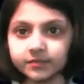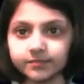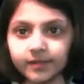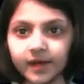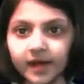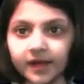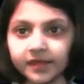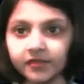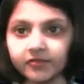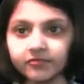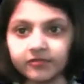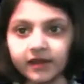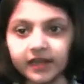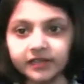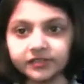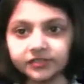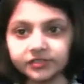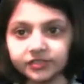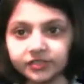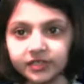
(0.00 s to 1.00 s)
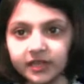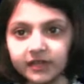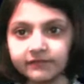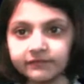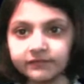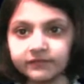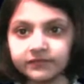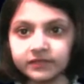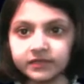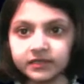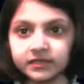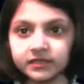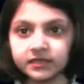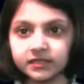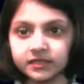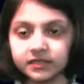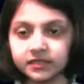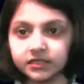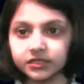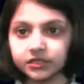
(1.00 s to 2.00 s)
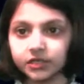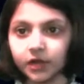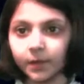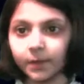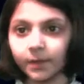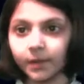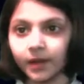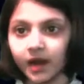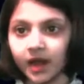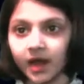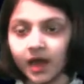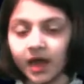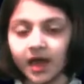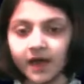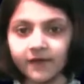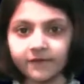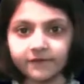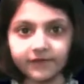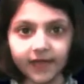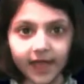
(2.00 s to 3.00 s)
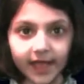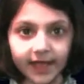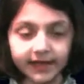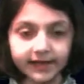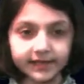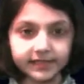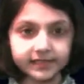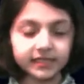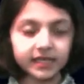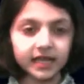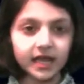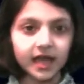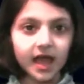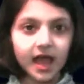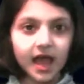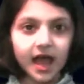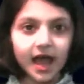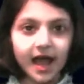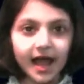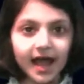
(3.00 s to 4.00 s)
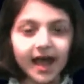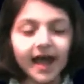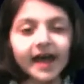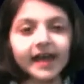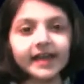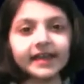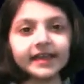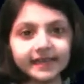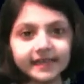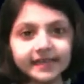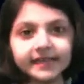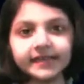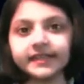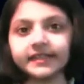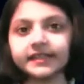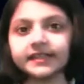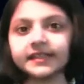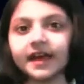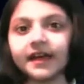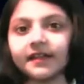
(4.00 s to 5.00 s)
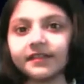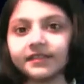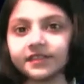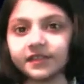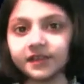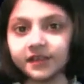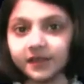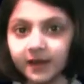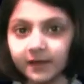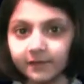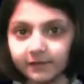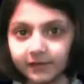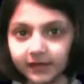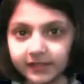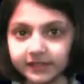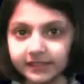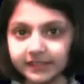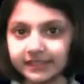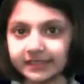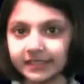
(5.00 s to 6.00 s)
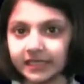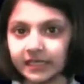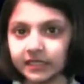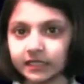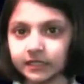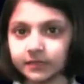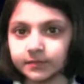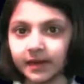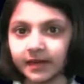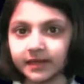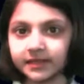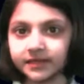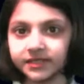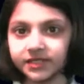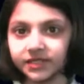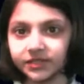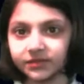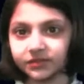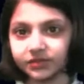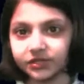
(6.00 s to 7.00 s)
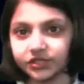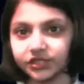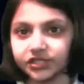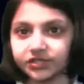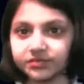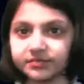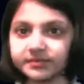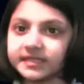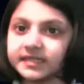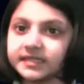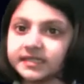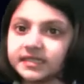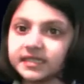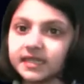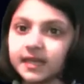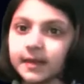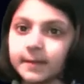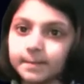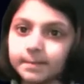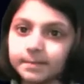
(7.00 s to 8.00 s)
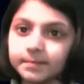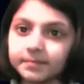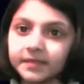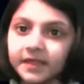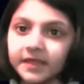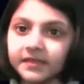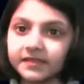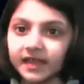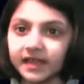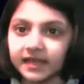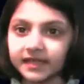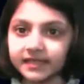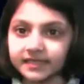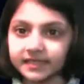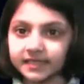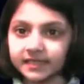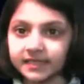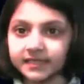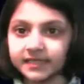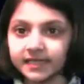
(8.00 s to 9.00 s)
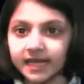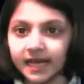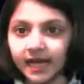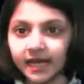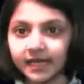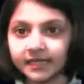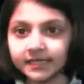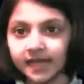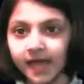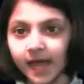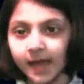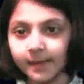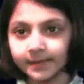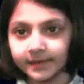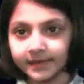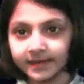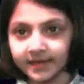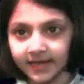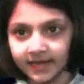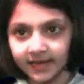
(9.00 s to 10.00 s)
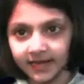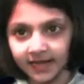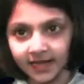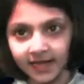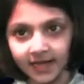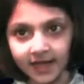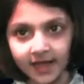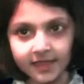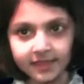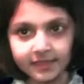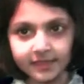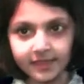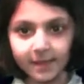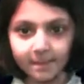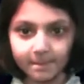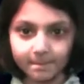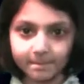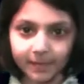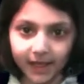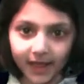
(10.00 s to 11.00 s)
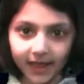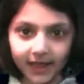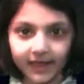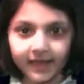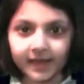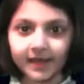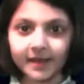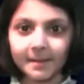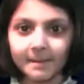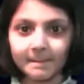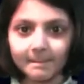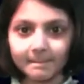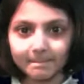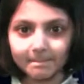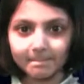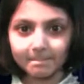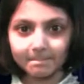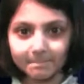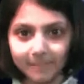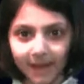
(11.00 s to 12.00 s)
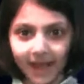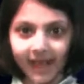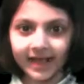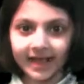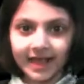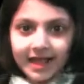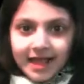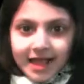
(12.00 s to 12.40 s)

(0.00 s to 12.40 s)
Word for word: by the redshift Doppler effect, i.e. that the universe is expanding which means that it had a beginning. Bing, bang.